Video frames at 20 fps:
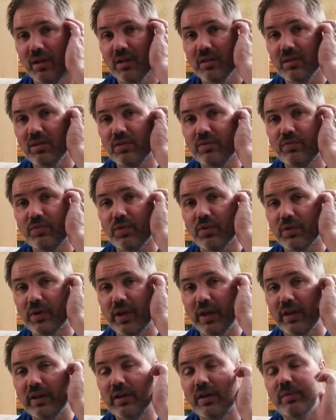looking forward to
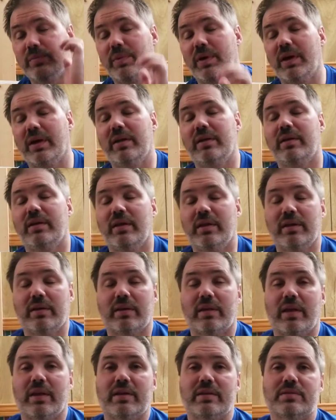heading to bed and
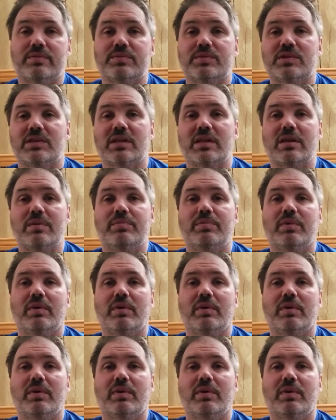getting some sleep.